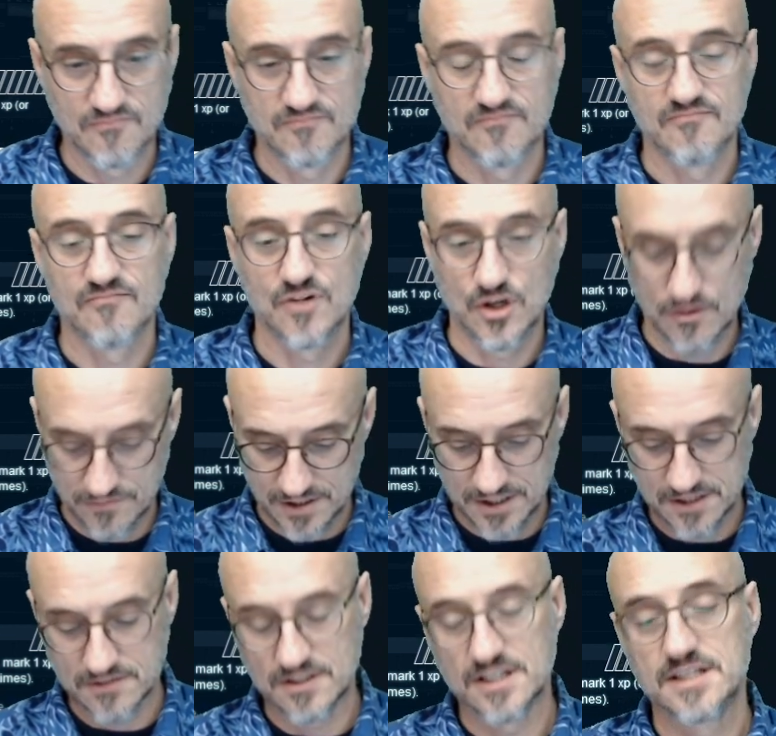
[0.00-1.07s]
We all find
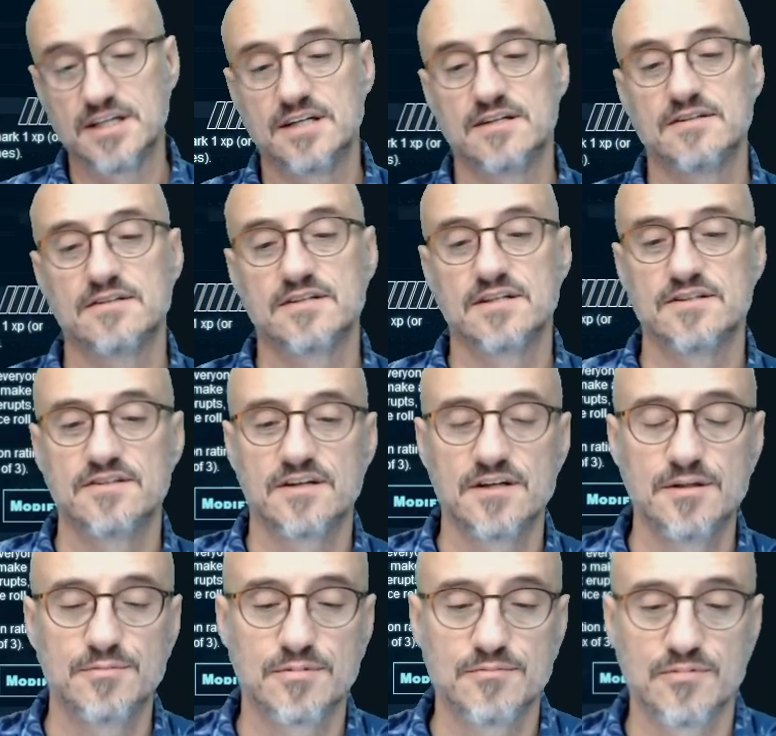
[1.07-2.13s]
out I can't type.
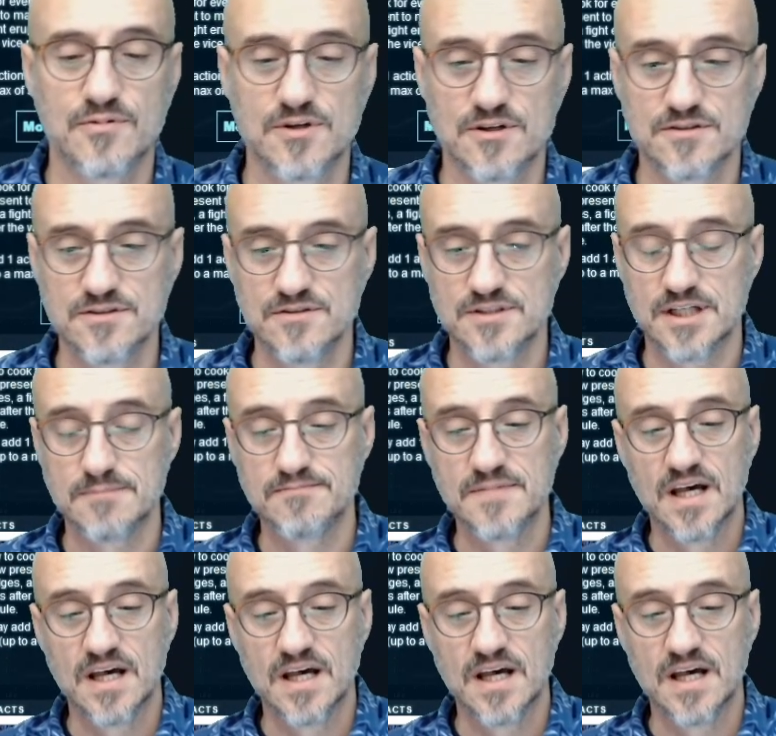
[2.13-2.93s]
We all knew that.